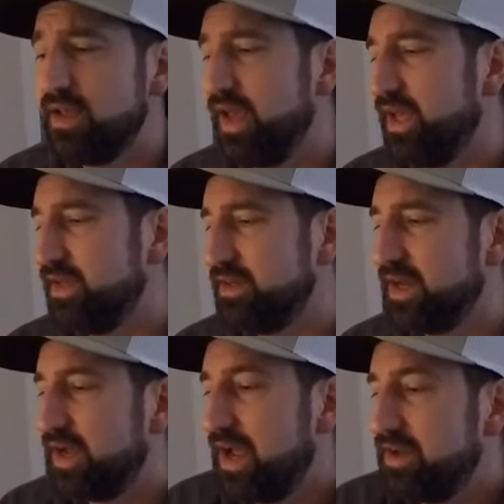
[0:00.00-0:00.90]
And you
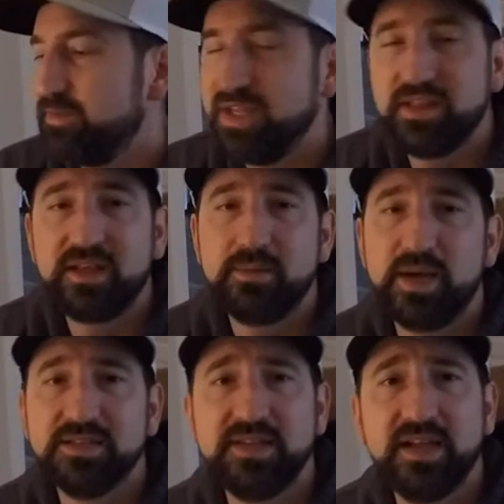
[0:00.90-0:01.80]
know, it had me thinking
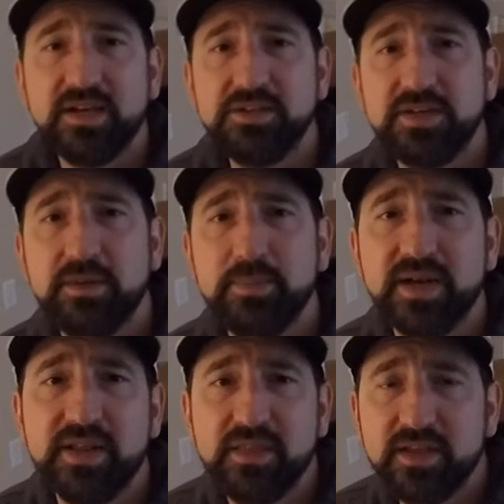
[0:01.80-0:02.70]
about taking a trip,
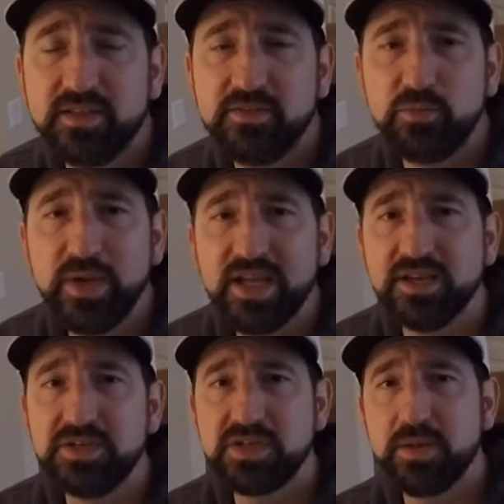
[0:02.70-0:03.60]
and I think this weekend
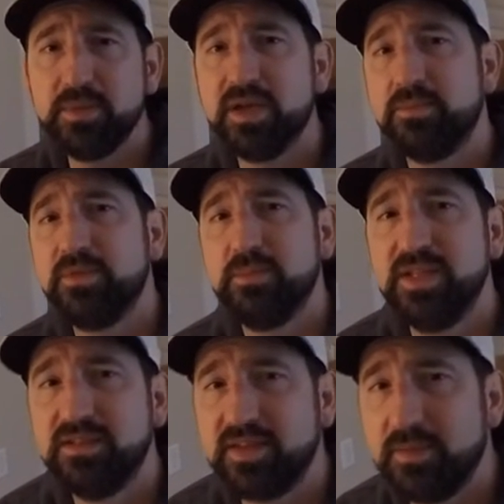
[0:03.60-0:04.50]
is shaping up to be
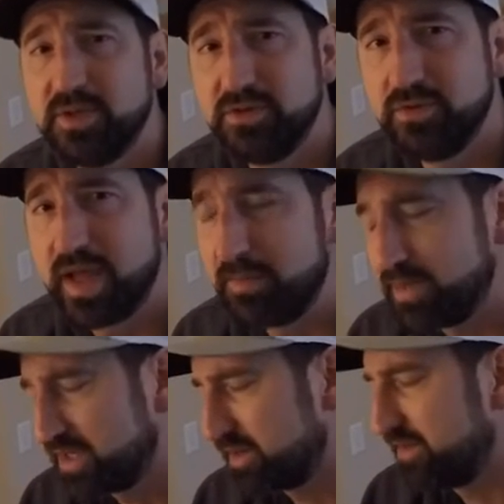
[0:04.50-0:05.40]
the time to do that
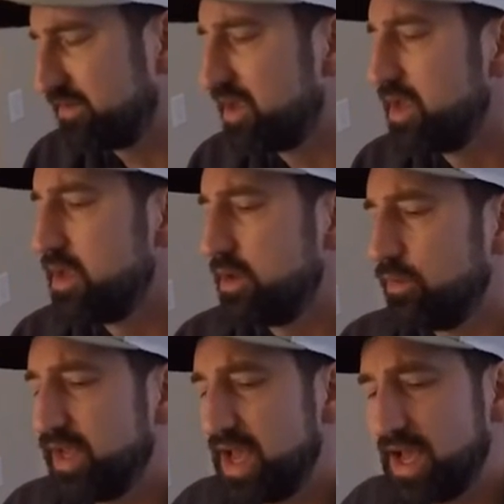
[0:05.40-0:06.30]
because
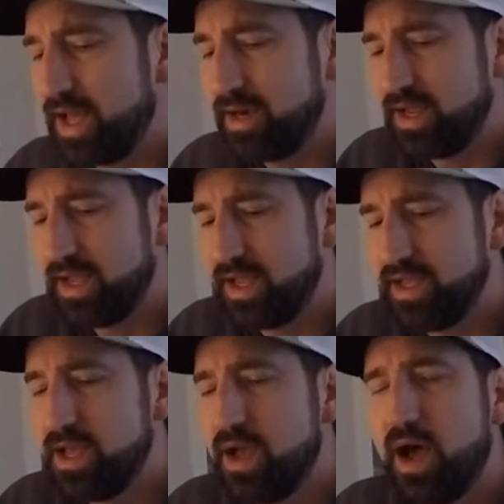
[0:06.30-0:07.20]
we had
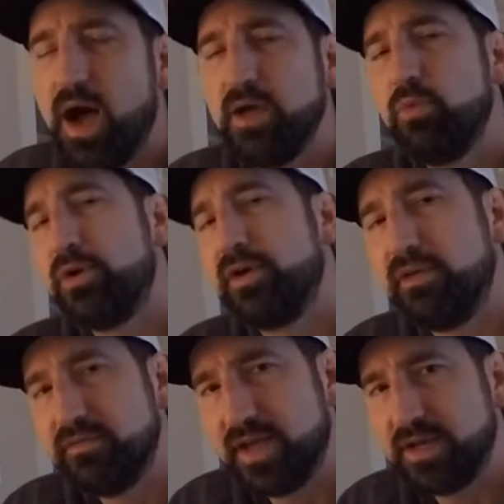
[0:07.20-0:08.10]
a high water
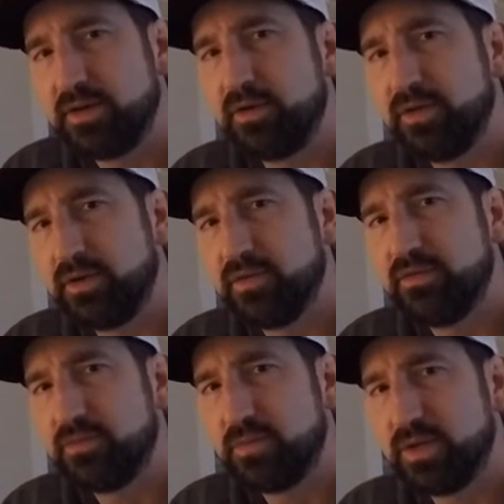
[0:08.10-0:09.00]
event earlier
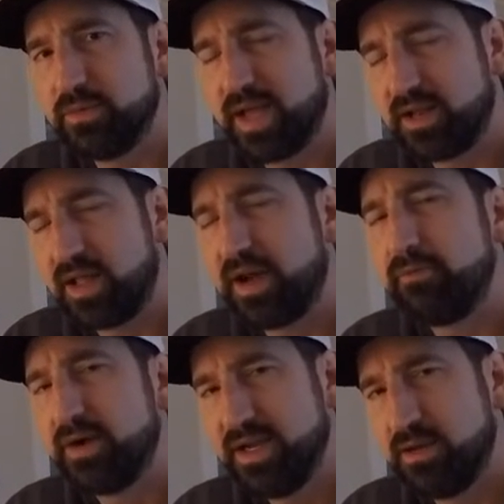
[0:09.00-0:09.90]
this week. We had a lot
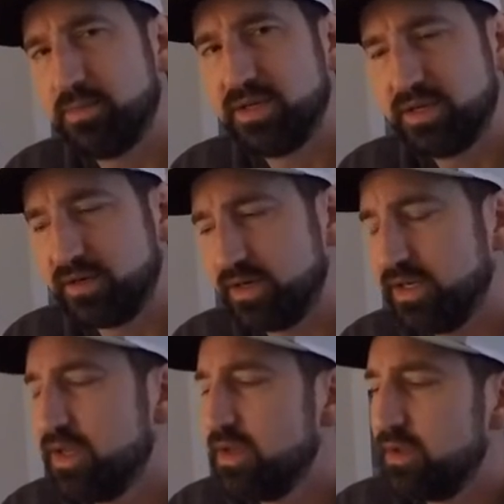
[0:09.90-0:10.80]
of rain up in
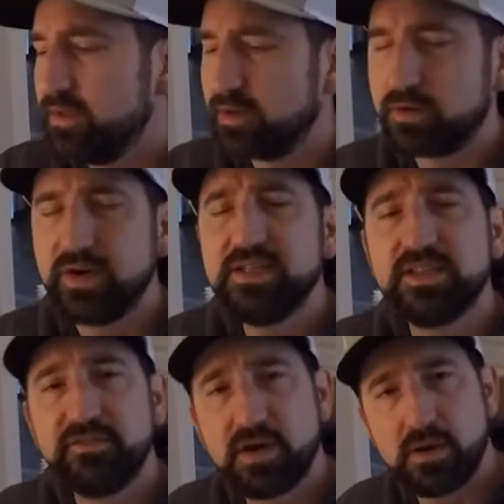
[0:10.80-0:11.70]
Erie. The creeks
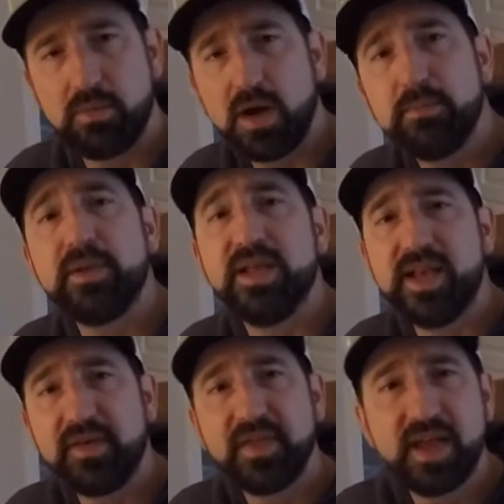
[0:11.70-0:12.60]
have come up and
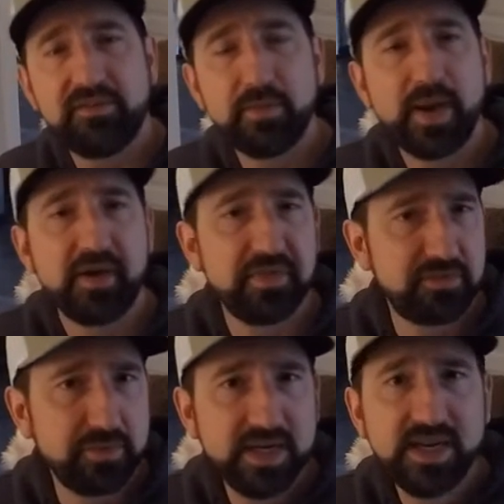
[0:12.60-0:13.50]
now they have about
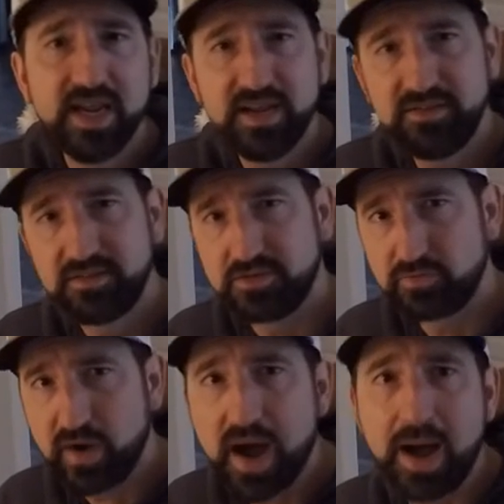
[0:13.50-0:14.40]
3 days to
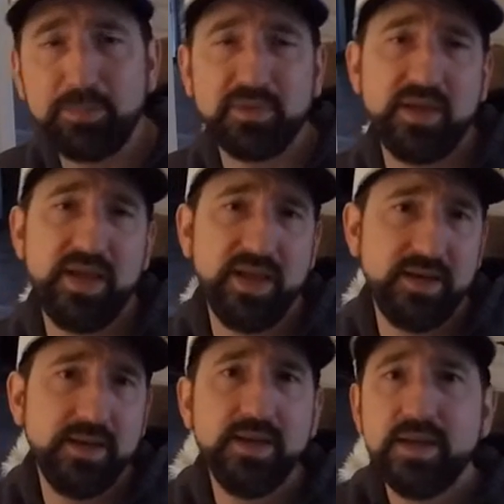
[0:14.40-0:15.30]
drop,
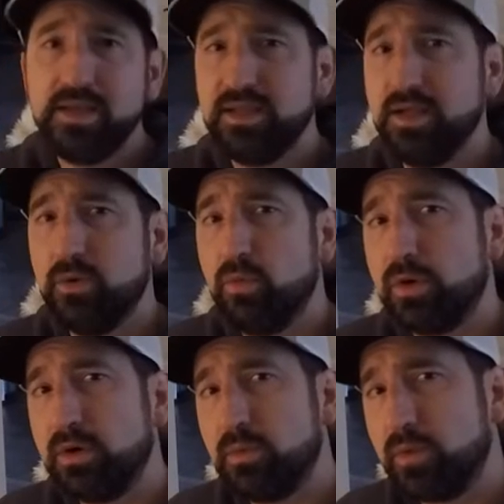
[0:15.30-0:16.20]
and you know,
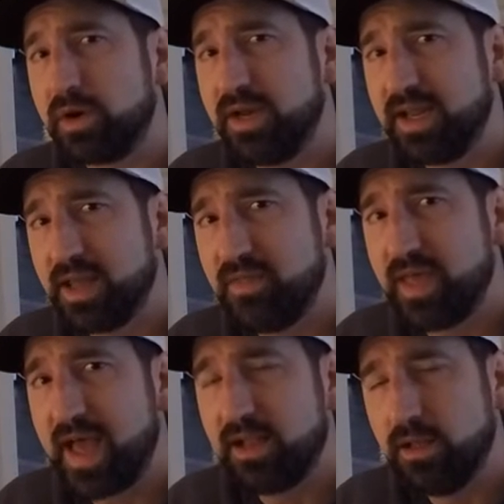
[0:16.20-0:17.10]
we're gonna get
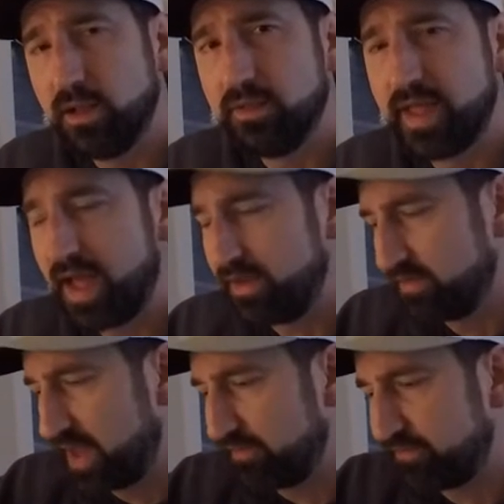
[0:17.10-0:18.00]

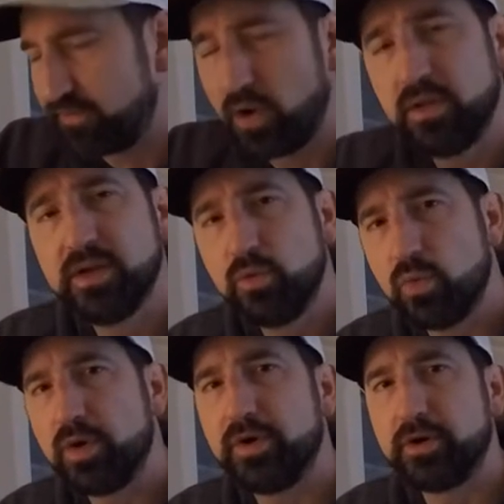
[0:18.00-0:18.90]
that falling
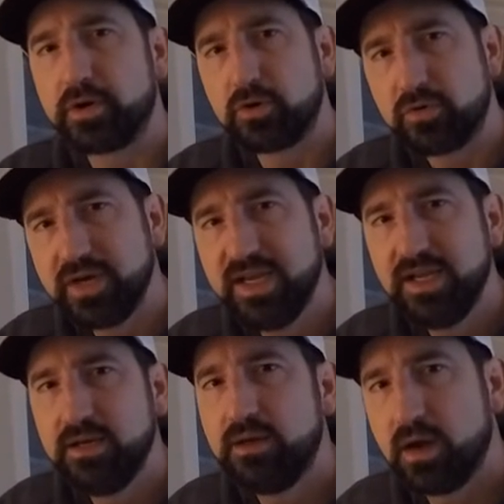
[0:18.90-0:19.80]
water
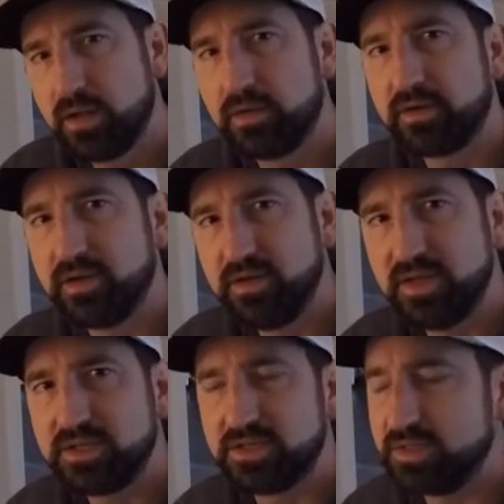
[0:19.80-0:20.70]
green color
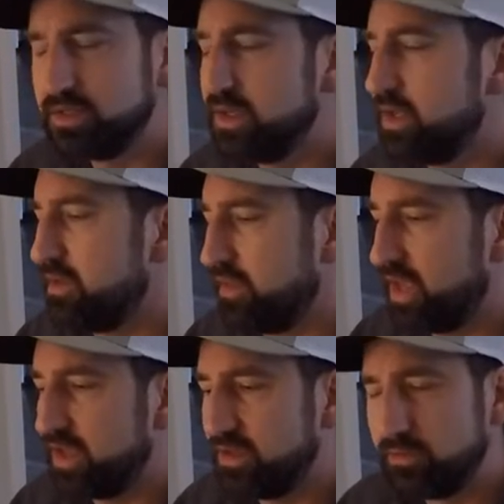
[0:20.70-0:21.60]
condition
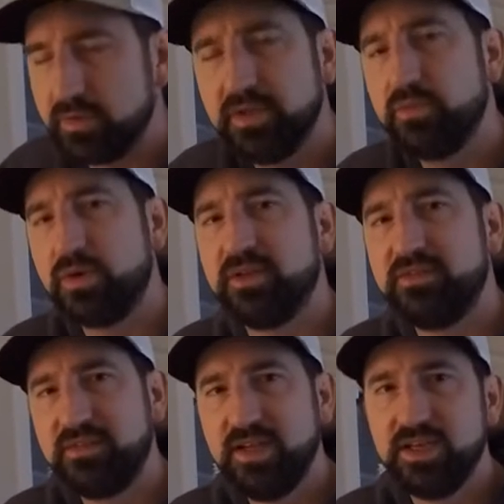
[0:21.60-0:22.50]
that you really want to
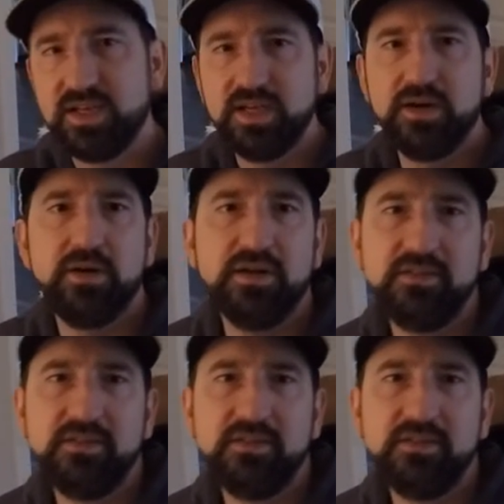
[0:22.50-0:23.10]
see in Erie.